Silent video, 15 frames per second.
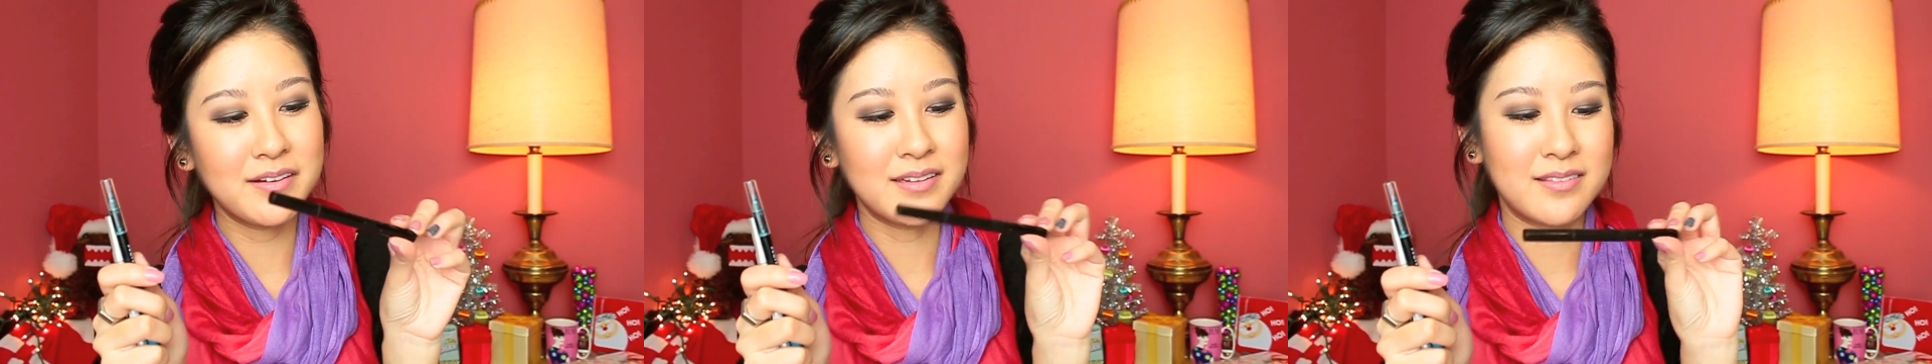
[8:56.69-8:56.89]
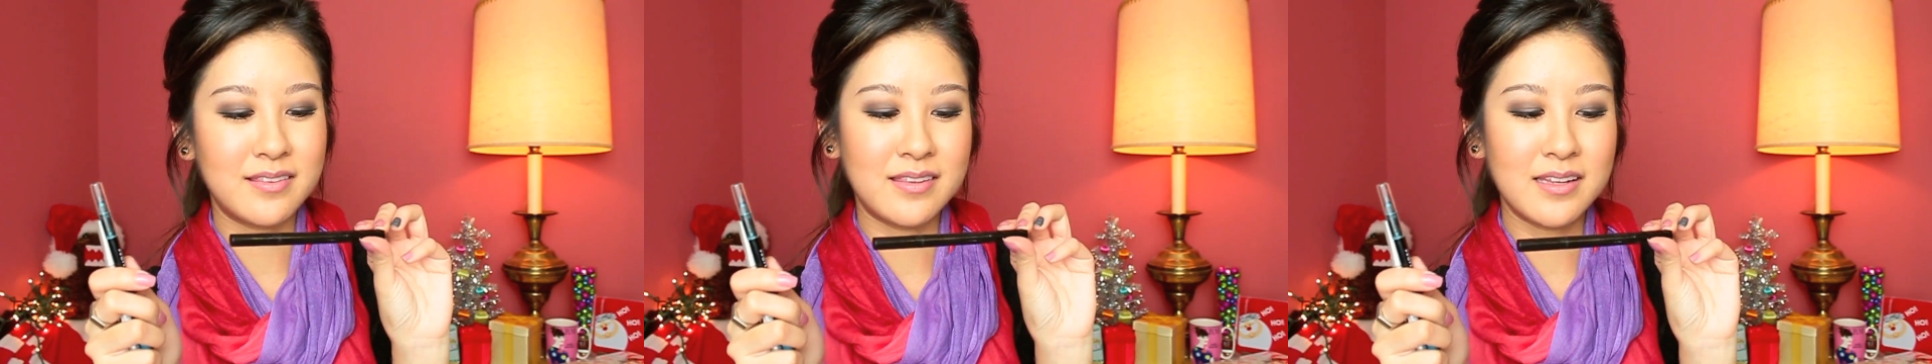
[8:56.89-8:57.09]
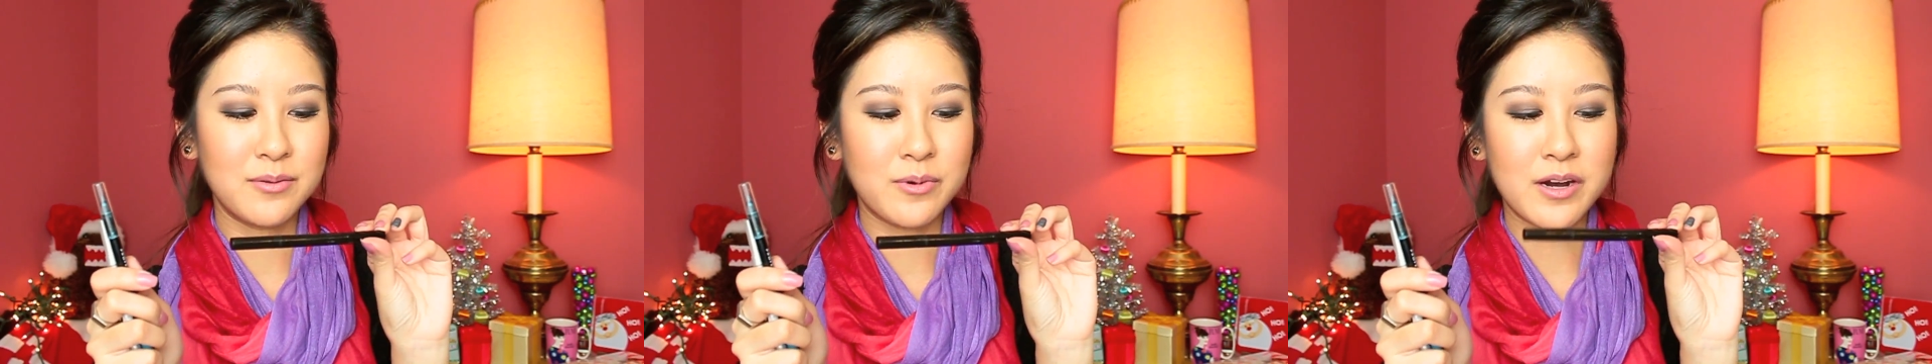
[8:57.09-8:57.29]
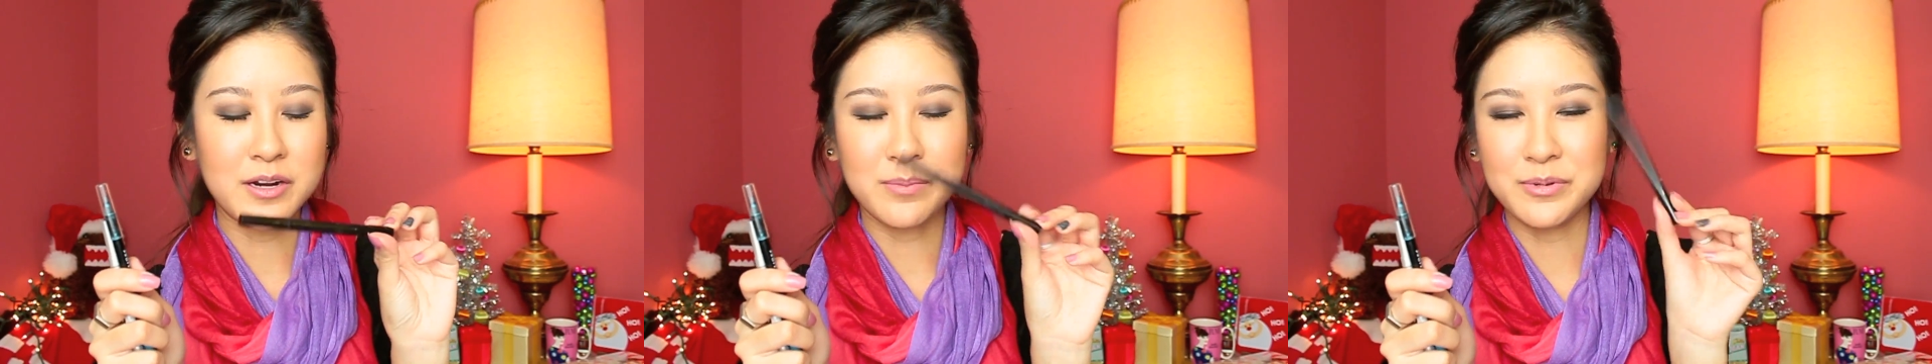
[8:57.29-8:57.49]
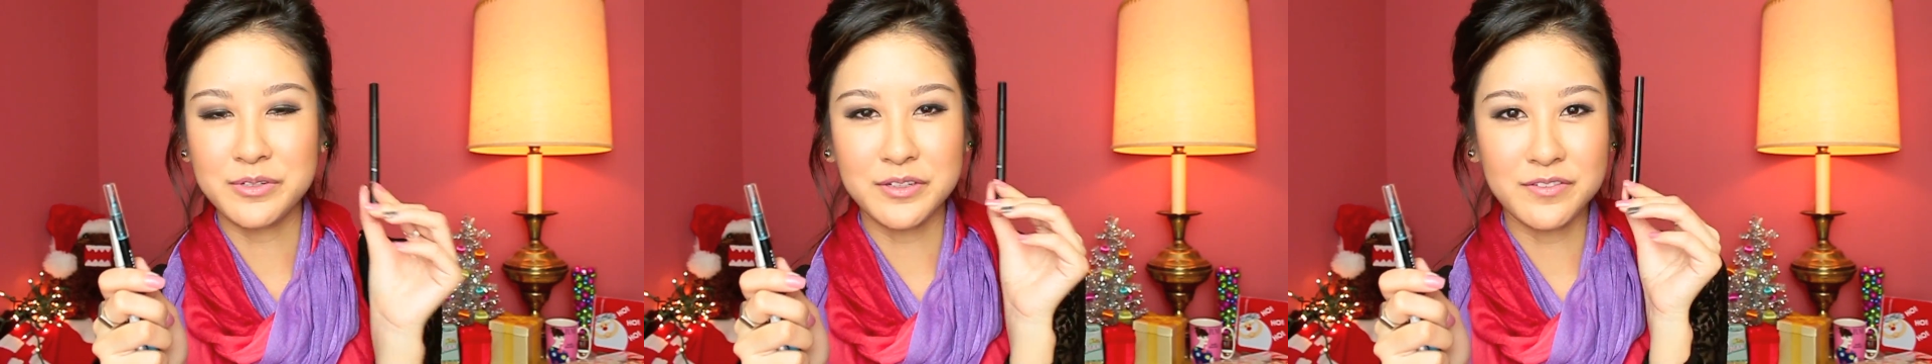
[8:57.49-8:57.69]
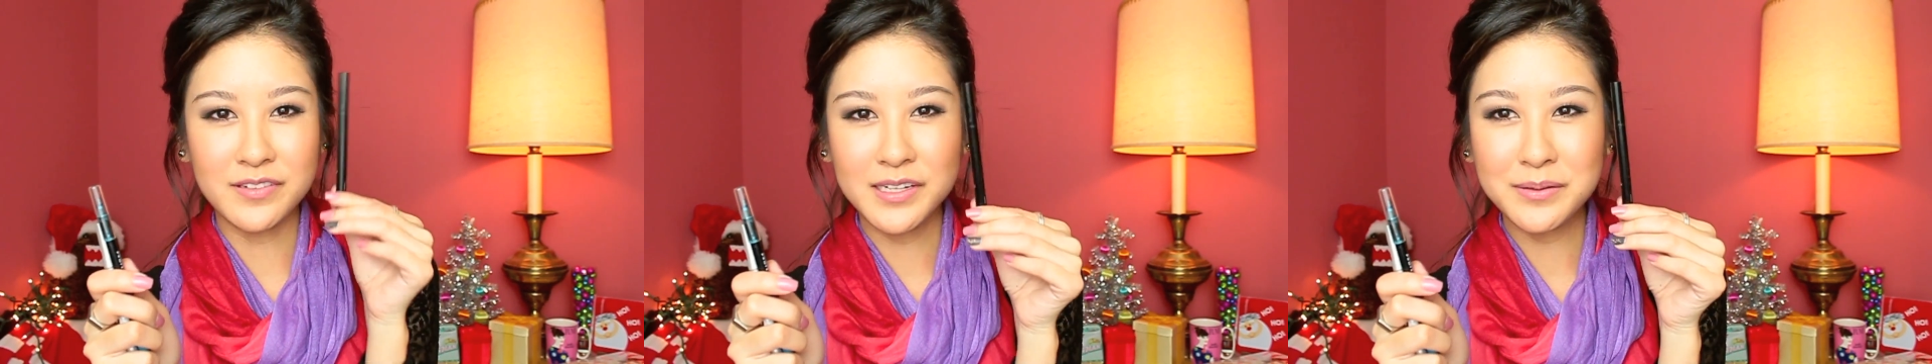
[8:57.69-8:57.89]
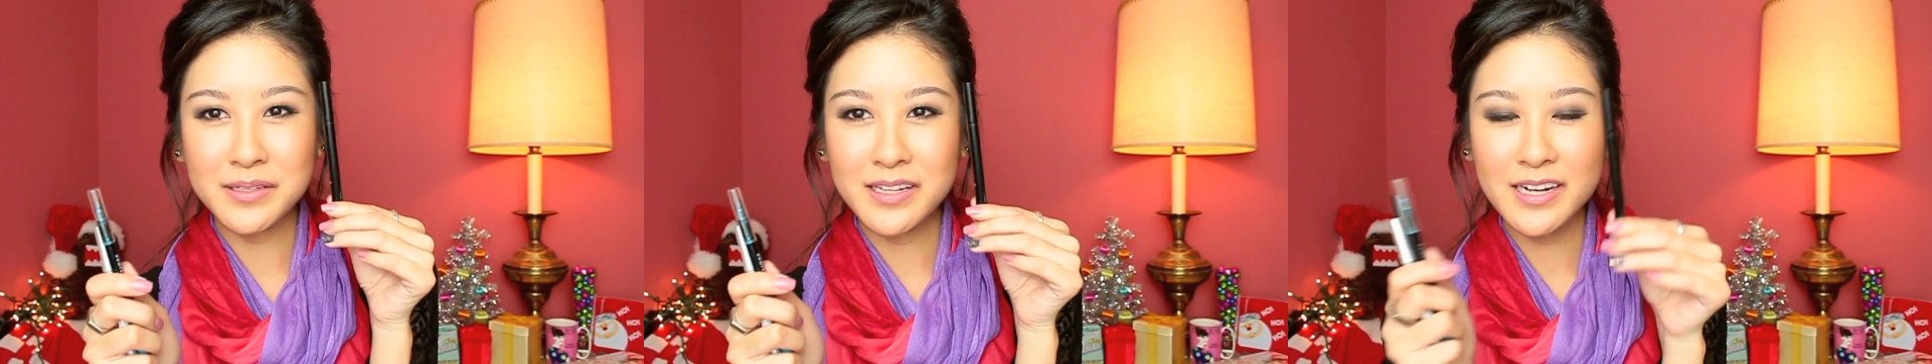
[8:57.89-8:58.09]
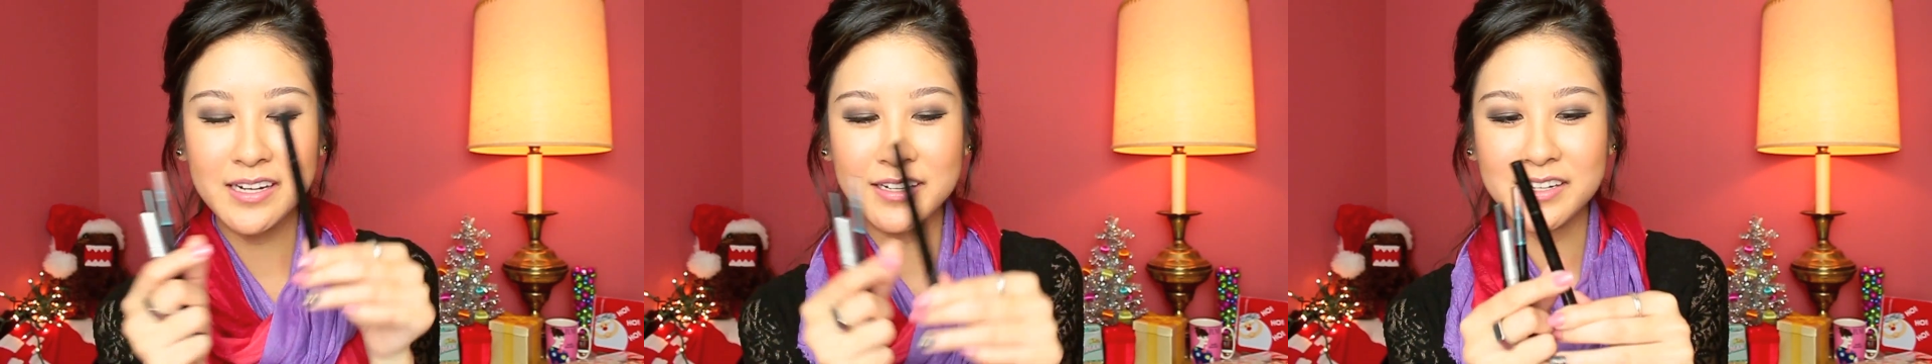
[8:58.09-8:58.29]
It's the waterproof
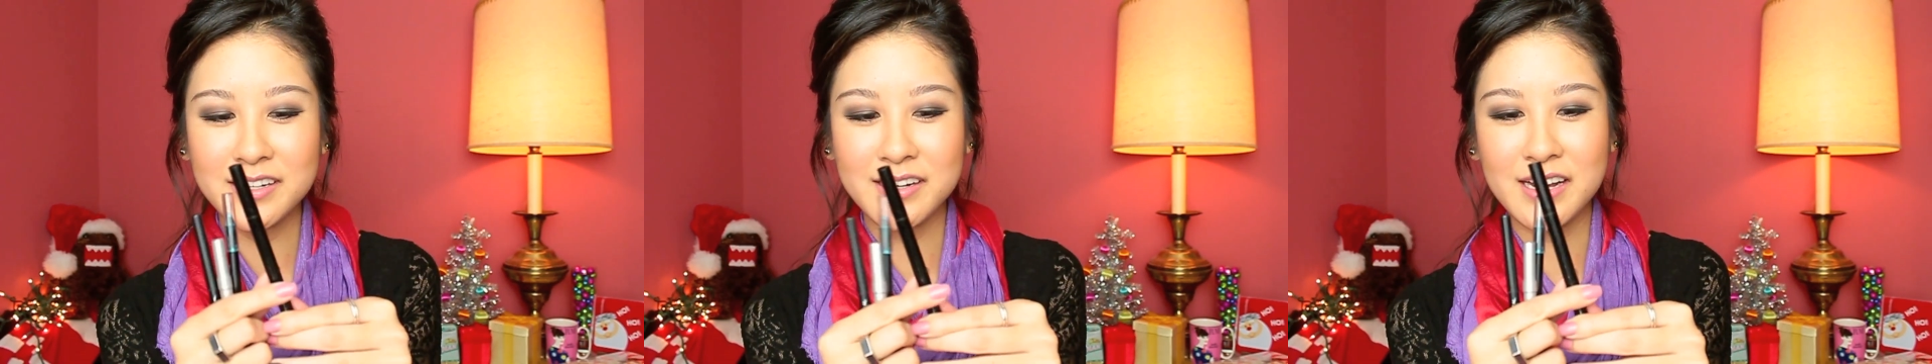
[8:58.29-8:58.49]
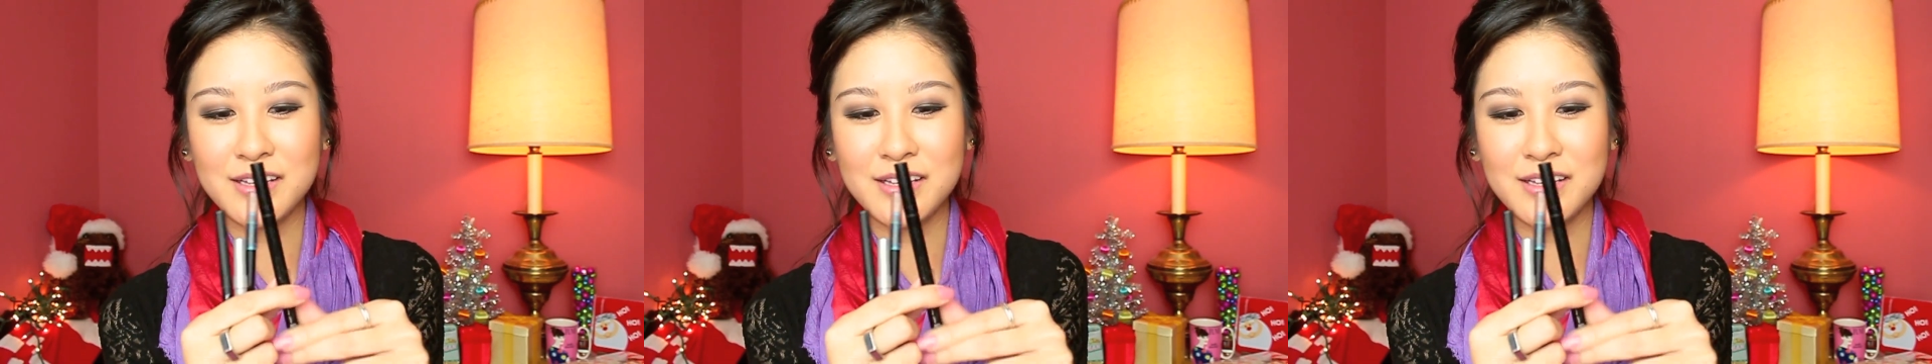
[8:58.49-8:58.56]
liquid liner.